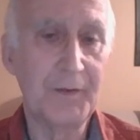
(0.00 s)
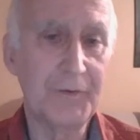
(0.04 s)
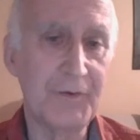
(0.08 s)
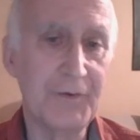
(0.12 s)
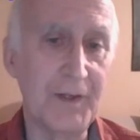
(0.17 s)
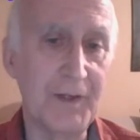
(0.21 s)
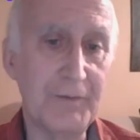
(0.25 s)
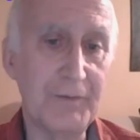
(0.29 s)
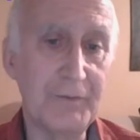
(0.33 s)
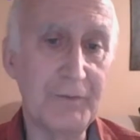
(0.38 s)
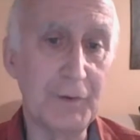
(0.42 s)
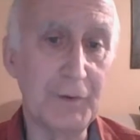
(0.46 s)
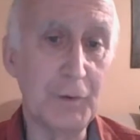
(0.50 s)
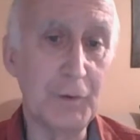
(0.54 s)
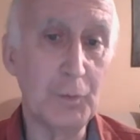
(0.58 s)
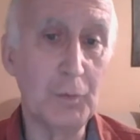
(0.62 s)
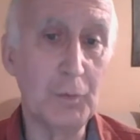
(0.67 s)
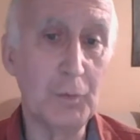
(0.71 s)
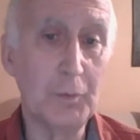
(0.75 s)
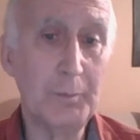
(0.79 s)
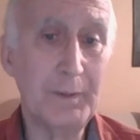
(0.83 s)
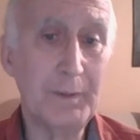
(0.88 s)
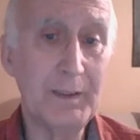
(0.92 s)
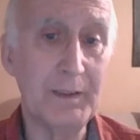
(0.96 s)
safer you
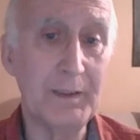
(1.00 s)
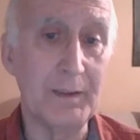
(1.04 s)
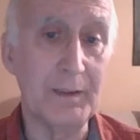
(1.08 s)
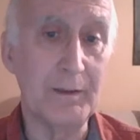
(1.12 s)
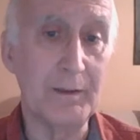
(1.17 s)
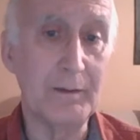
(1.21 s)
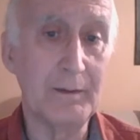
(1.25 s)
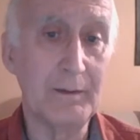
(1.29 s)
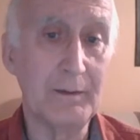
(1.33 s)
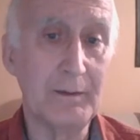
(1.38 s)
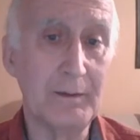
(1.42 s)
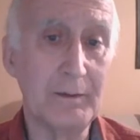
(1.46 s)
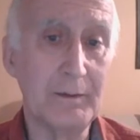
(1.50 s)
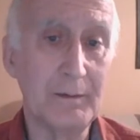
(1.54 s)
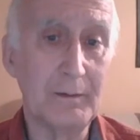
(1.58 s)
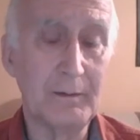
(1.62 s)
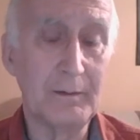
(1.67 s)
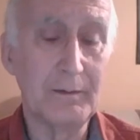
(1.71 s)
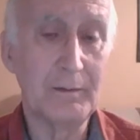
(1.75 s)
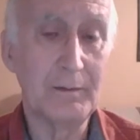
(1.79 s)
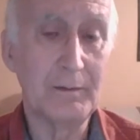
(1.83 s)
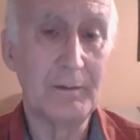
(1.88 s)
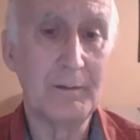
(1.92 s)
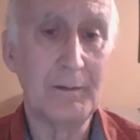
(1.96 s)
will be.
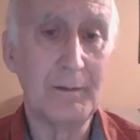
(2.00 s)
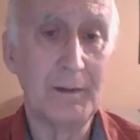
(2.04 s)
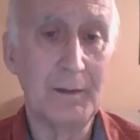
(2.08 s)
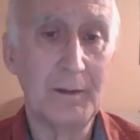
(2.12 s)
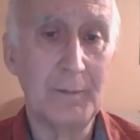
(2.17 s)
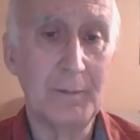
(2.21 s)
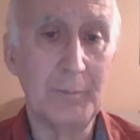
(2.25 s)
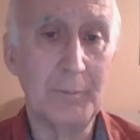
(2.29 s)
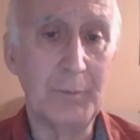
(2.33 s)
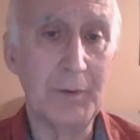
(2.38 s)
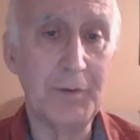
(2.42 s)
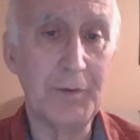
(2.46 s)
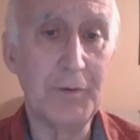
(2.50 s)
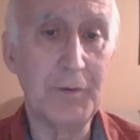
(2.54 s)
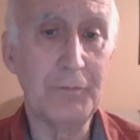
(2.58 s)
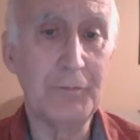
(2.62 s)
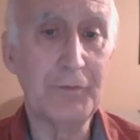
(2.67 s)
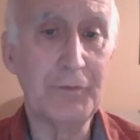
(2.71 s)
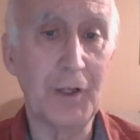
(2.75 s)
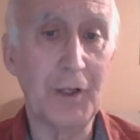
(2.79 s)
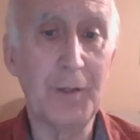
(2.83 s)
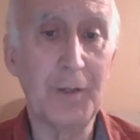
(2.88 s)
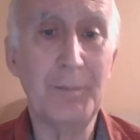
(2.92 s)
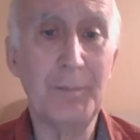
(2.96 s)
But you've
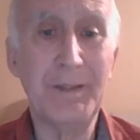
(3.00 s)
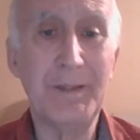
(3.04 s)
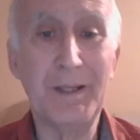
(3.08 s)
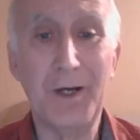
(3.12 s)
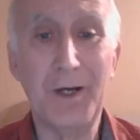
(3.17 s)
got to be